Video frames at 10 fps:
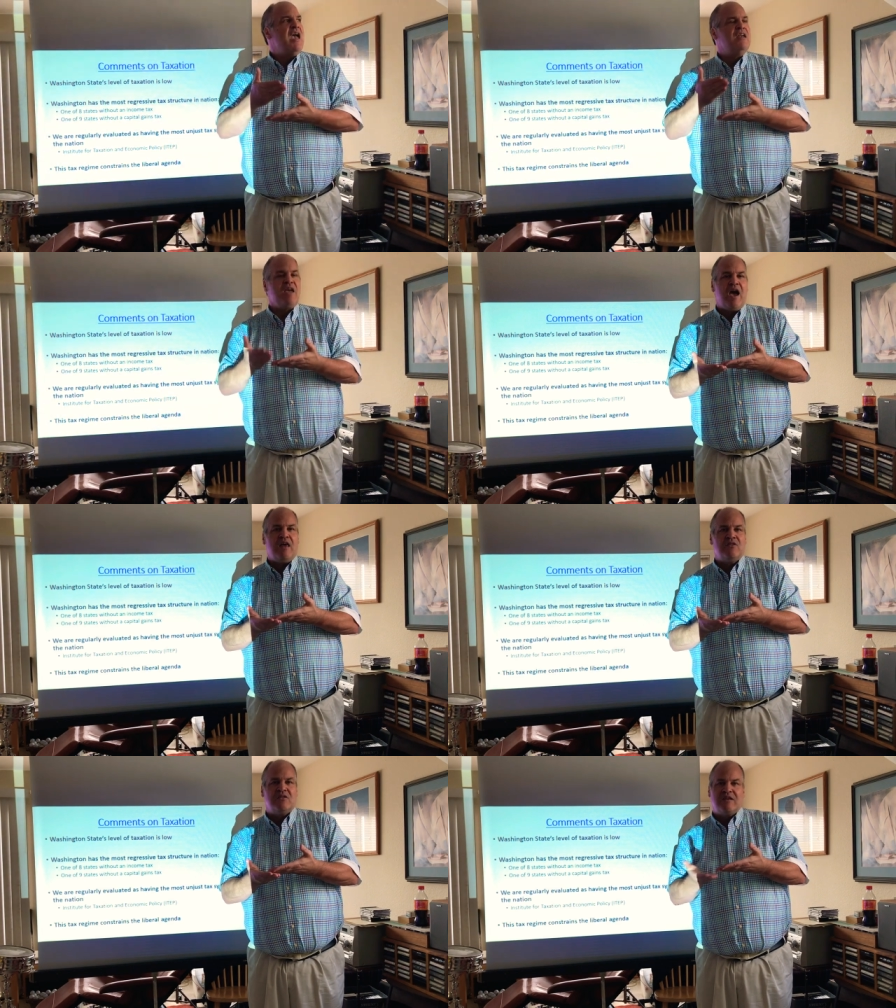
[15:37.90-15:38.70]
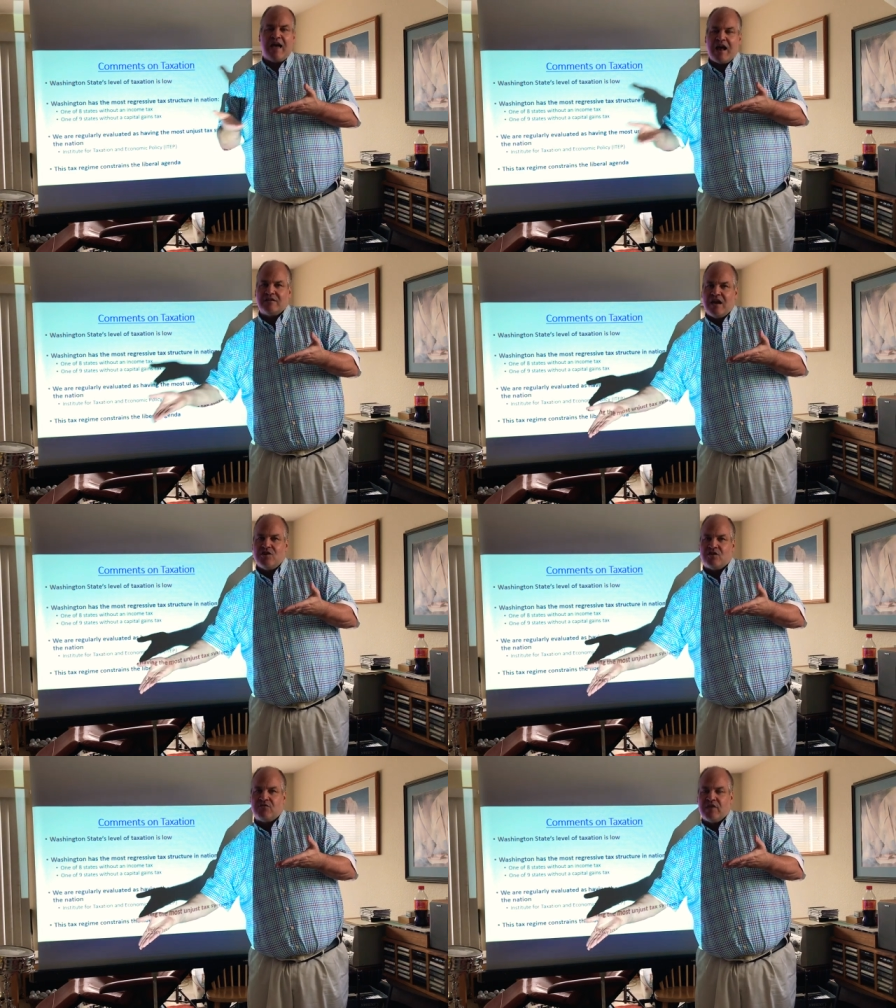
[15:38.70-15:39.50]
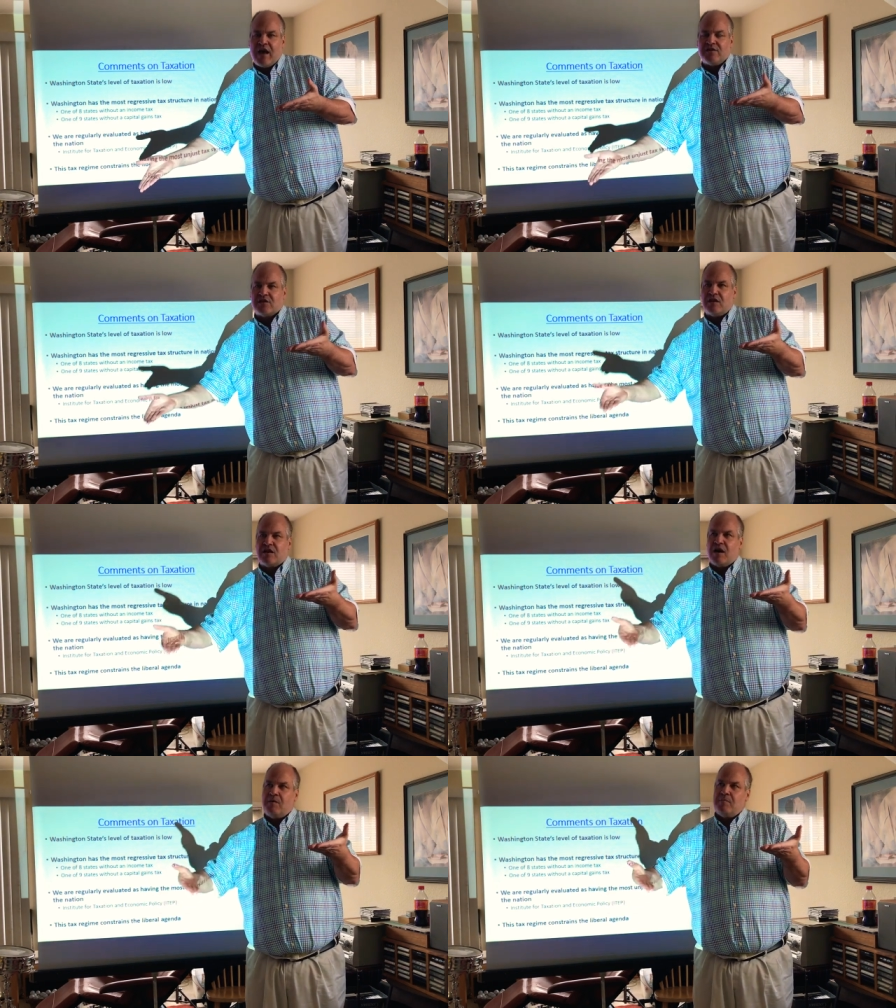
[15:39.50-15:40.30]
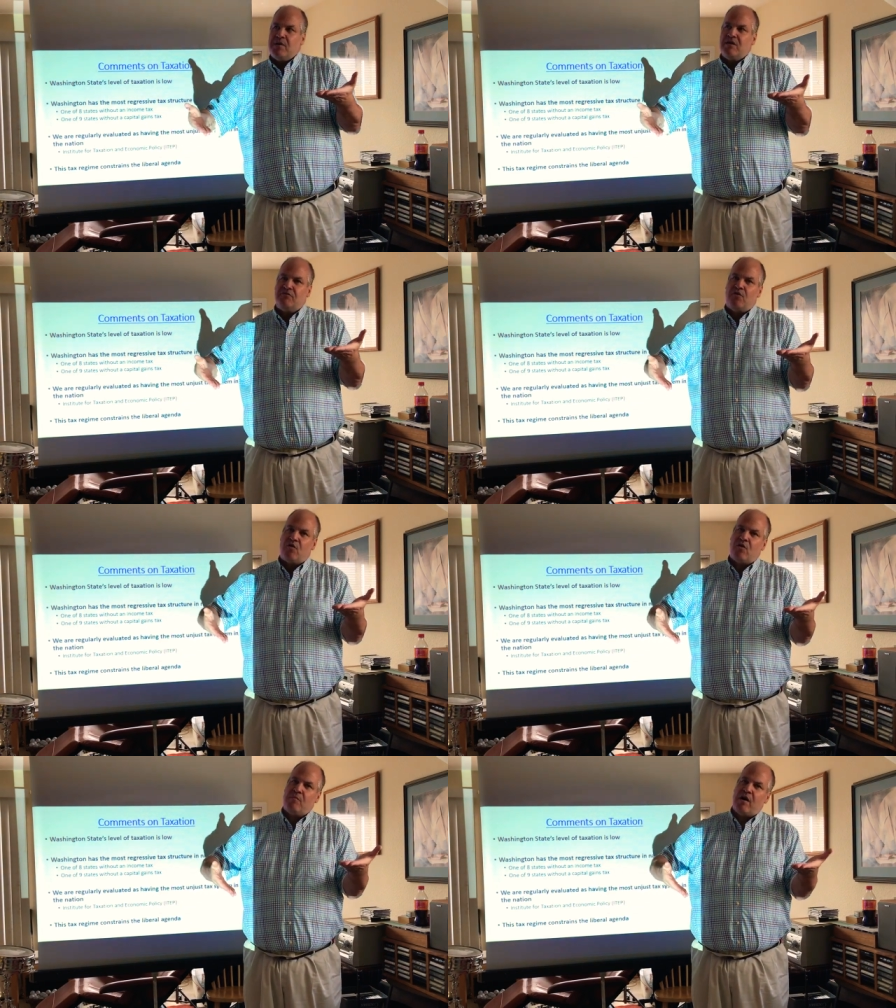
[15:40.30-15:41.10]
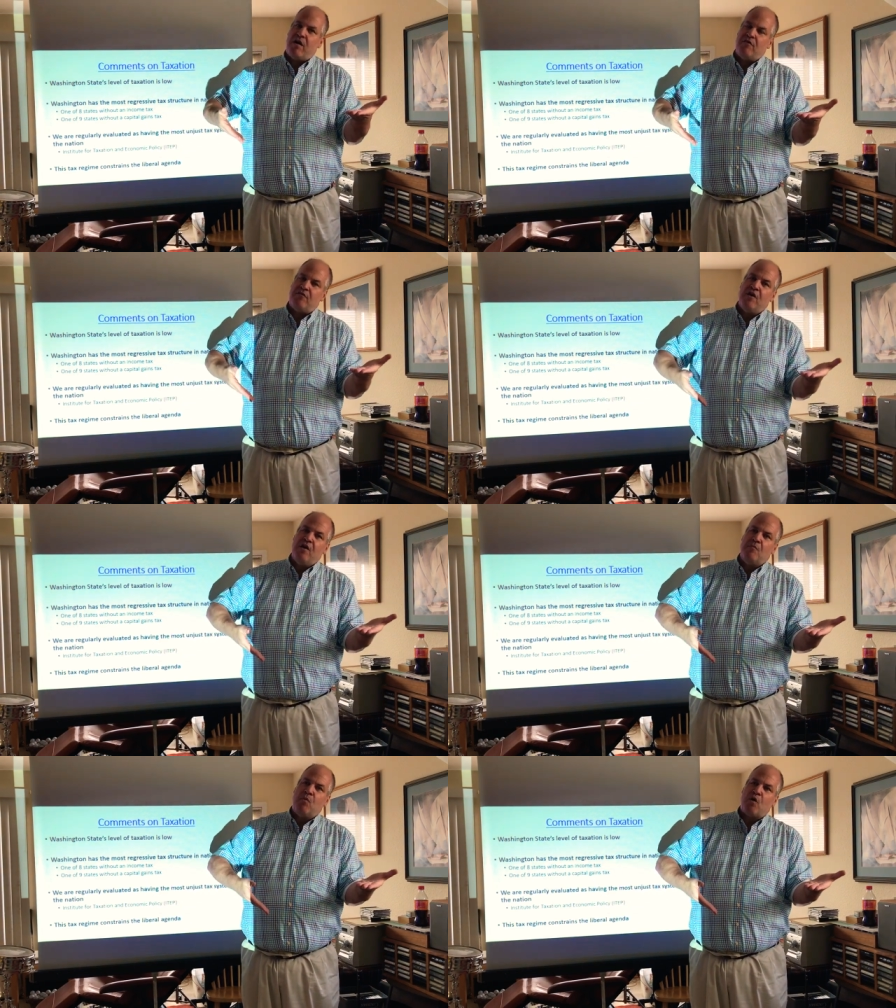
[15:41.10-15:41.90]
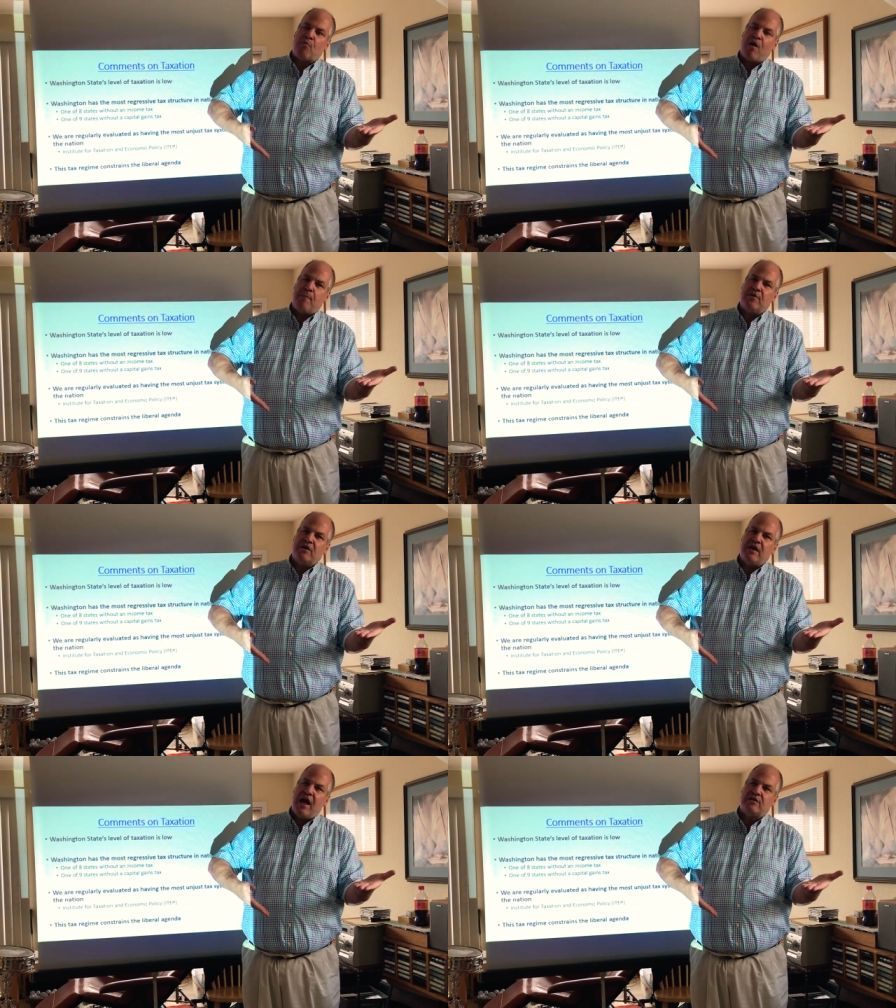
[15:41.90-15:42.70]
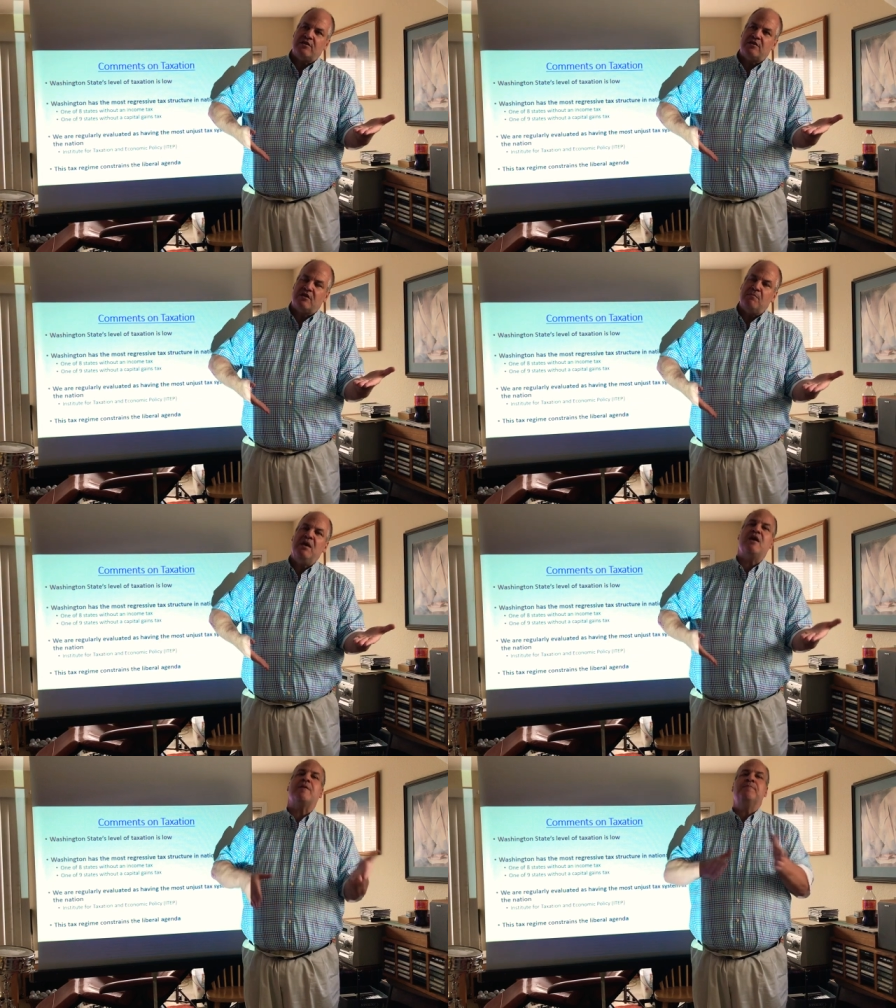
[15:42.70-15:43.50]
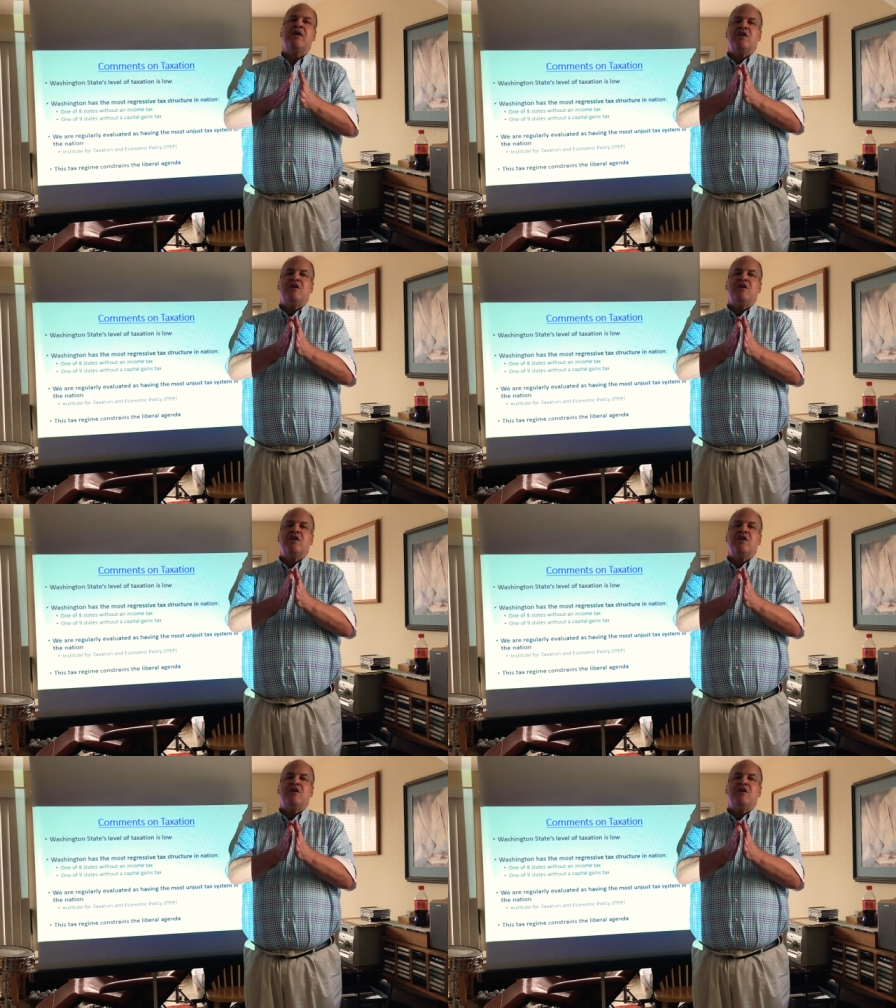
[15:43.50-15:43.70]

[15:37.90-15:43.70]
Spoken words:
and yet the taxation for that's going to come in the form of more property taxes to me.